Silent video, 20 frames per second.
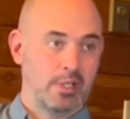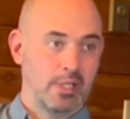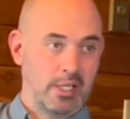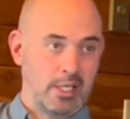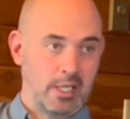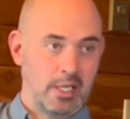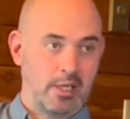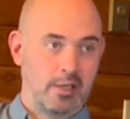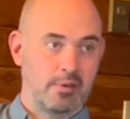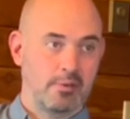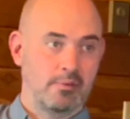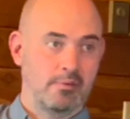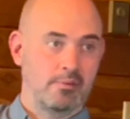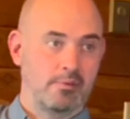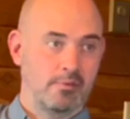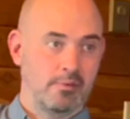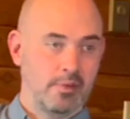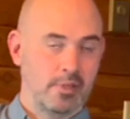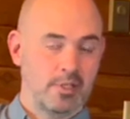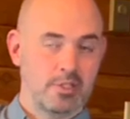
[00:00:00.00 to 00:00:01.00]
Yeah.
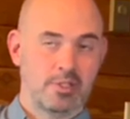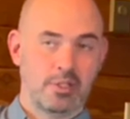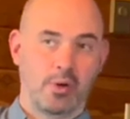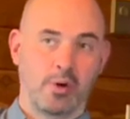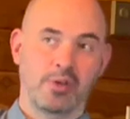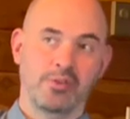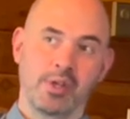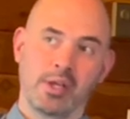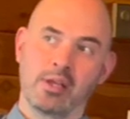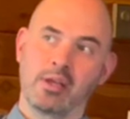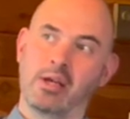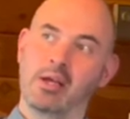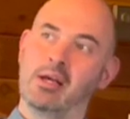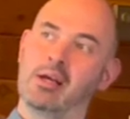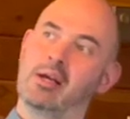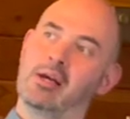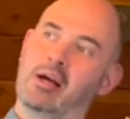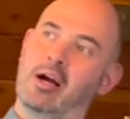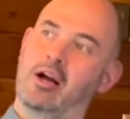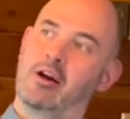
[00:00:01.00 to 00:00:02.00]
So wow.
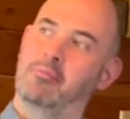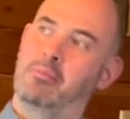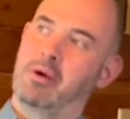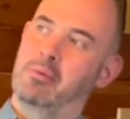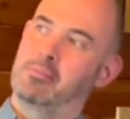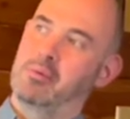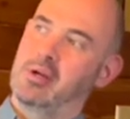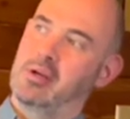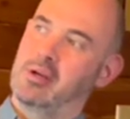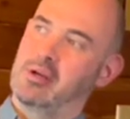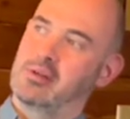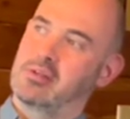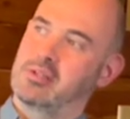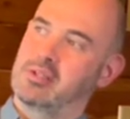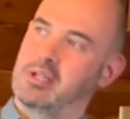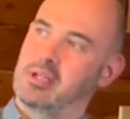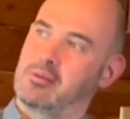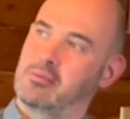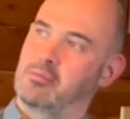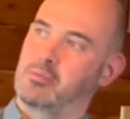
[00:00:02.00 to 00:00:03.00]
I remember
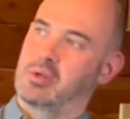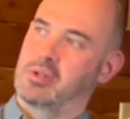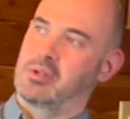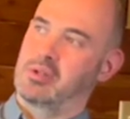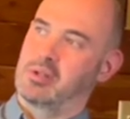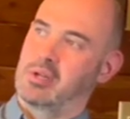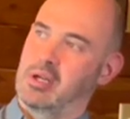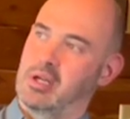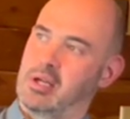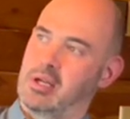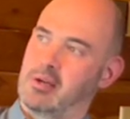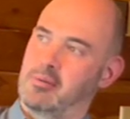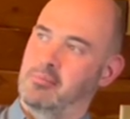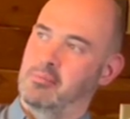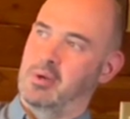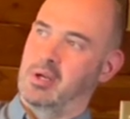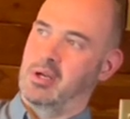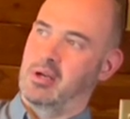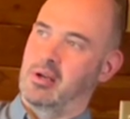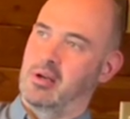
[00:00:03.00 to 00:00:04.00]
sitting with
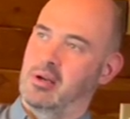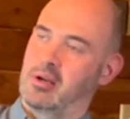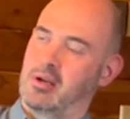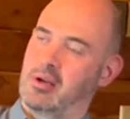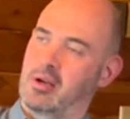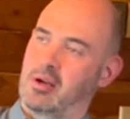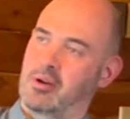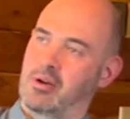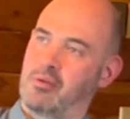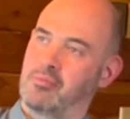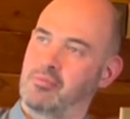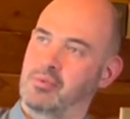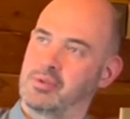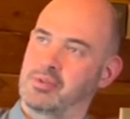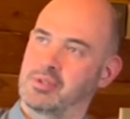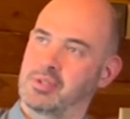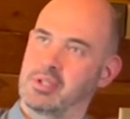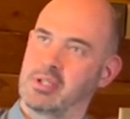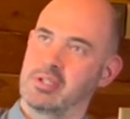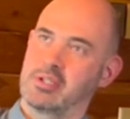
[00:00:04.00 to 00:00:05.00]
a
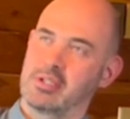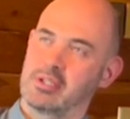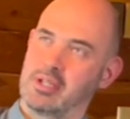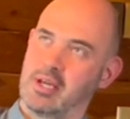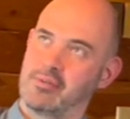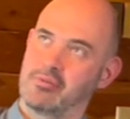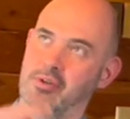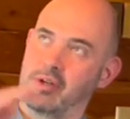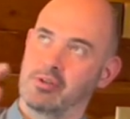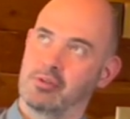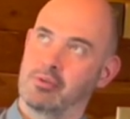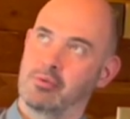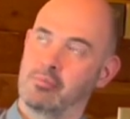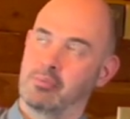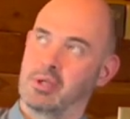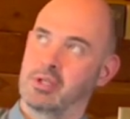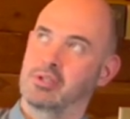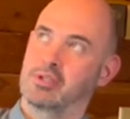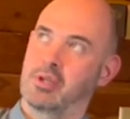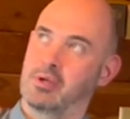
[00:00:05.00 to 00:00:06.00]
conference, and this is after I'd done
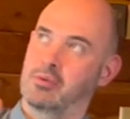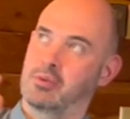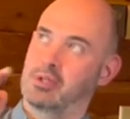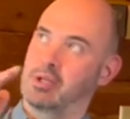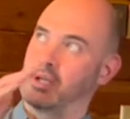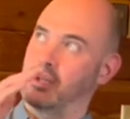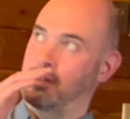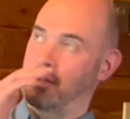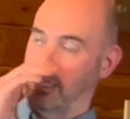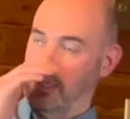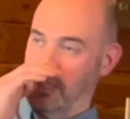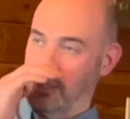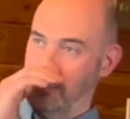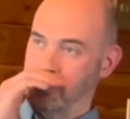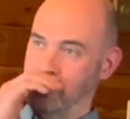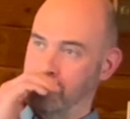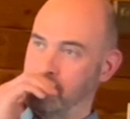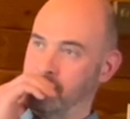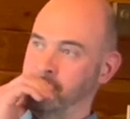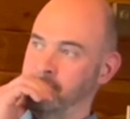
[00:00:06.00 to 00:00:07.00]
my associate, I think.
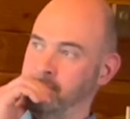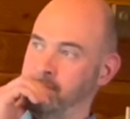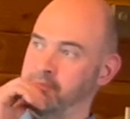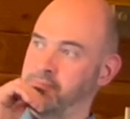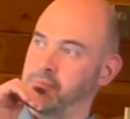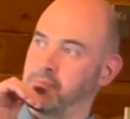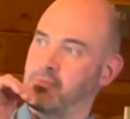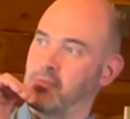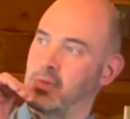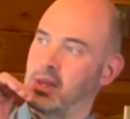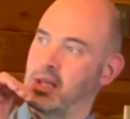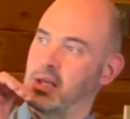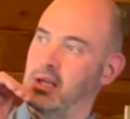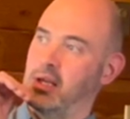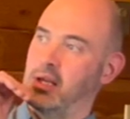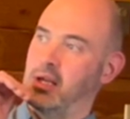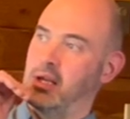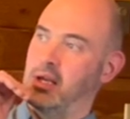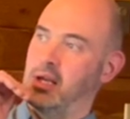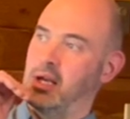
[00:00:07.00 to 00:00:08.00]

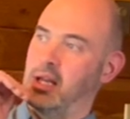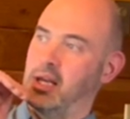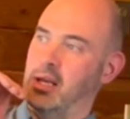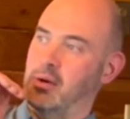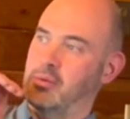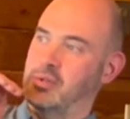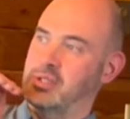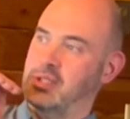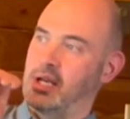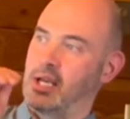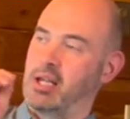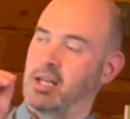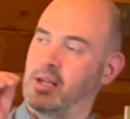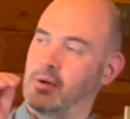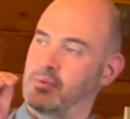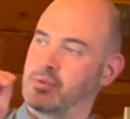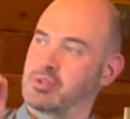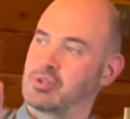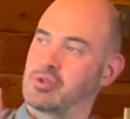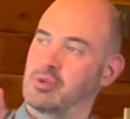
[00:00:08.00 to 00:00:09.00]
And I was sat and I
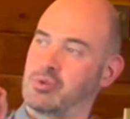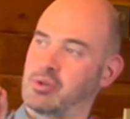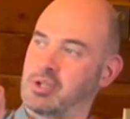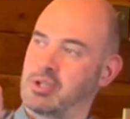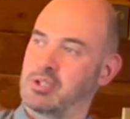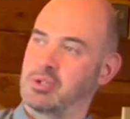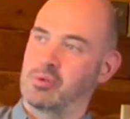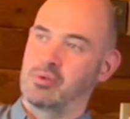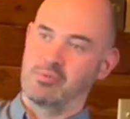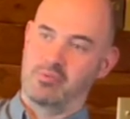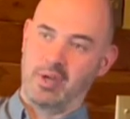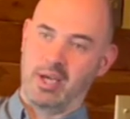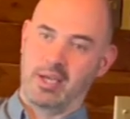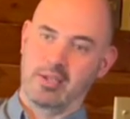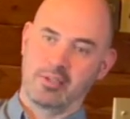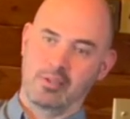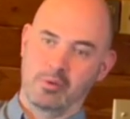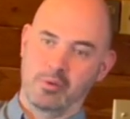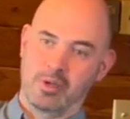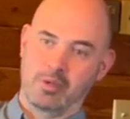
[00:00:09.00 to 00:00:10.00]
was talking to a vet
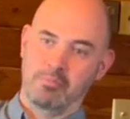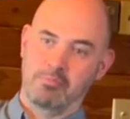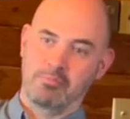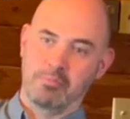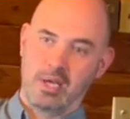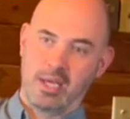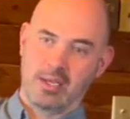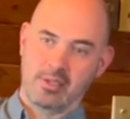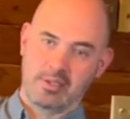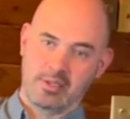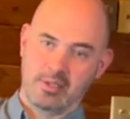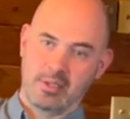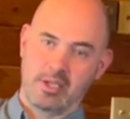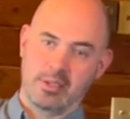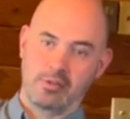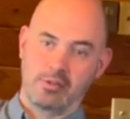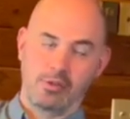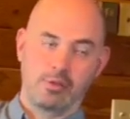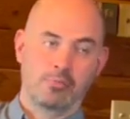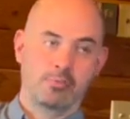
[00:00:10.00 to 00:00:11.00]
who I'd met
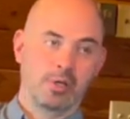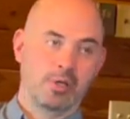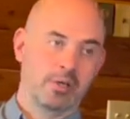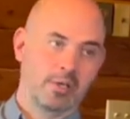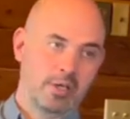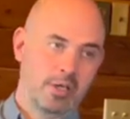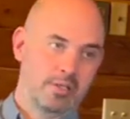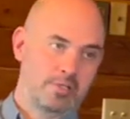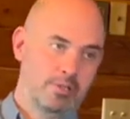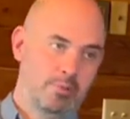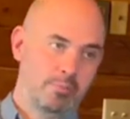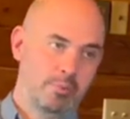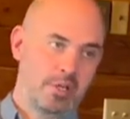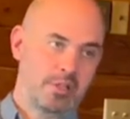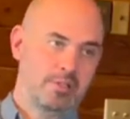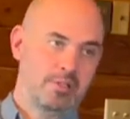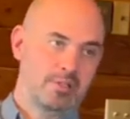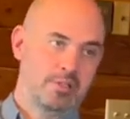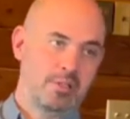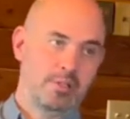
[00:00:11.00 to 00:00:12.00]
in Newmarket as an
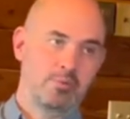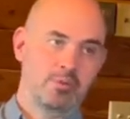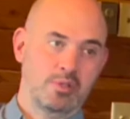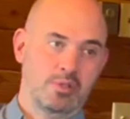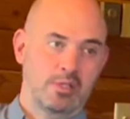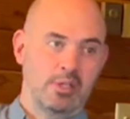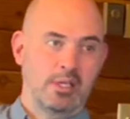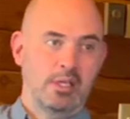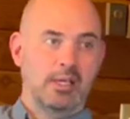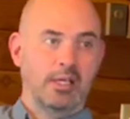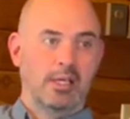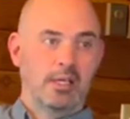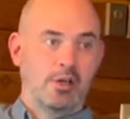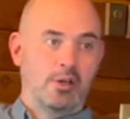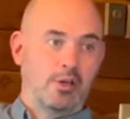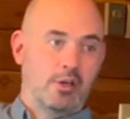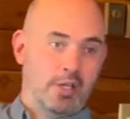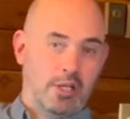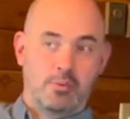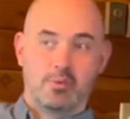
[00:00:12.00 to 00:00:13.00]
apprentice, and
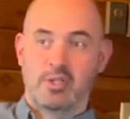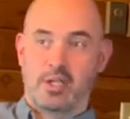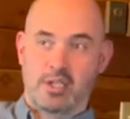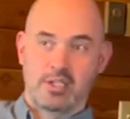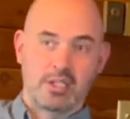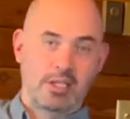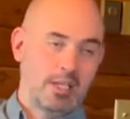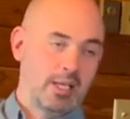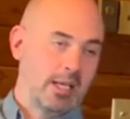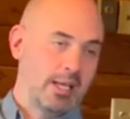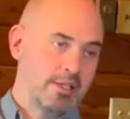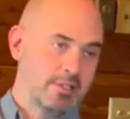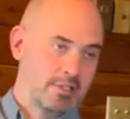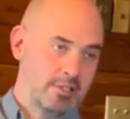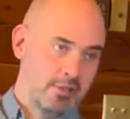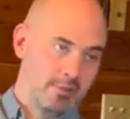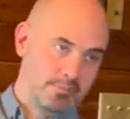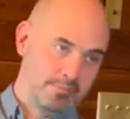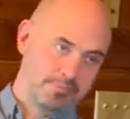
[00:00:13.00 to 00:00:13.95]
it was actually in Glasgow.